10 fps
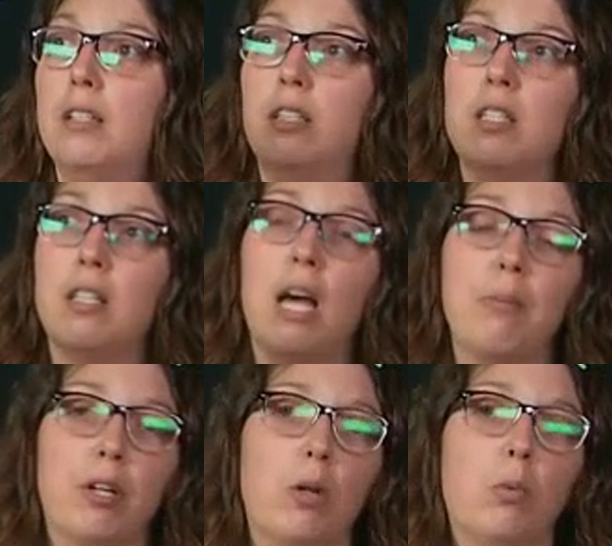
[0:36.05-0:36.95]
This lab
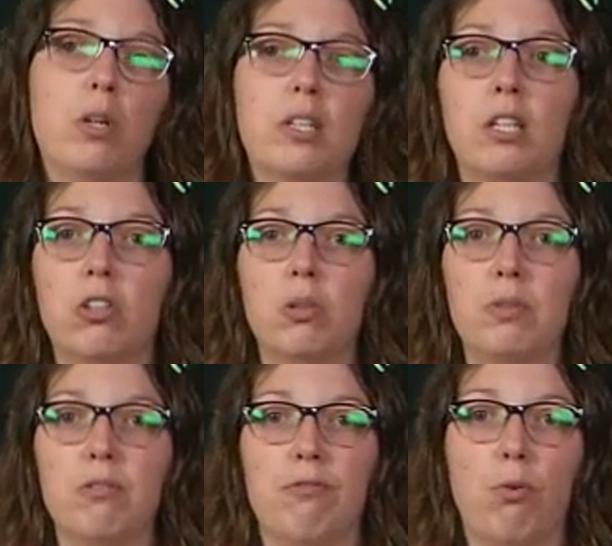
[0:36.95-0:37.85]
we're going to work in groups
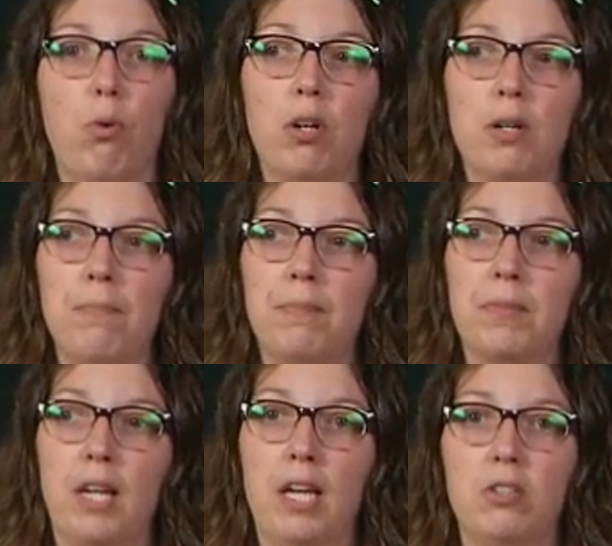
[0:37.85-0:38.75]
of 4.
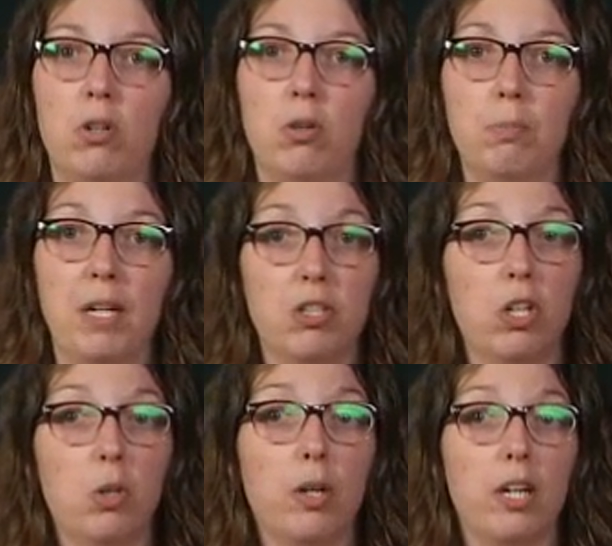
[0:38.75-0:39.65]
Okay, so make sure
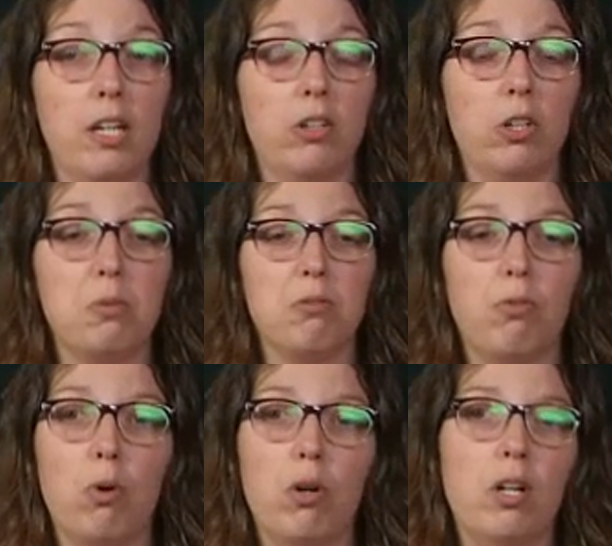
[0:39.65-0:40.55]
you're working in groups of
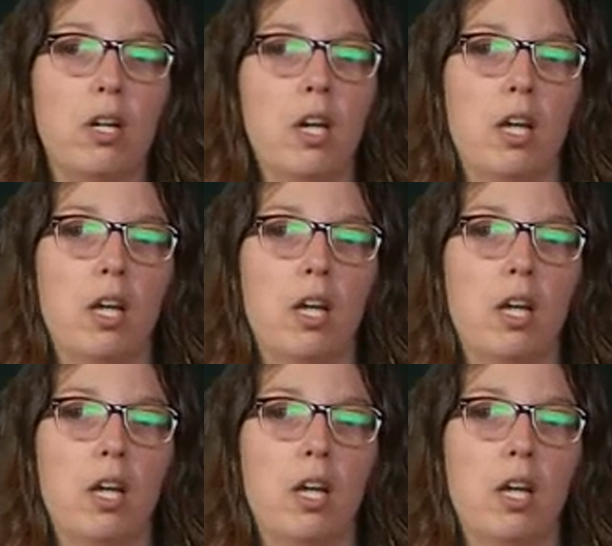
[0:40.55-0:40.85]
4.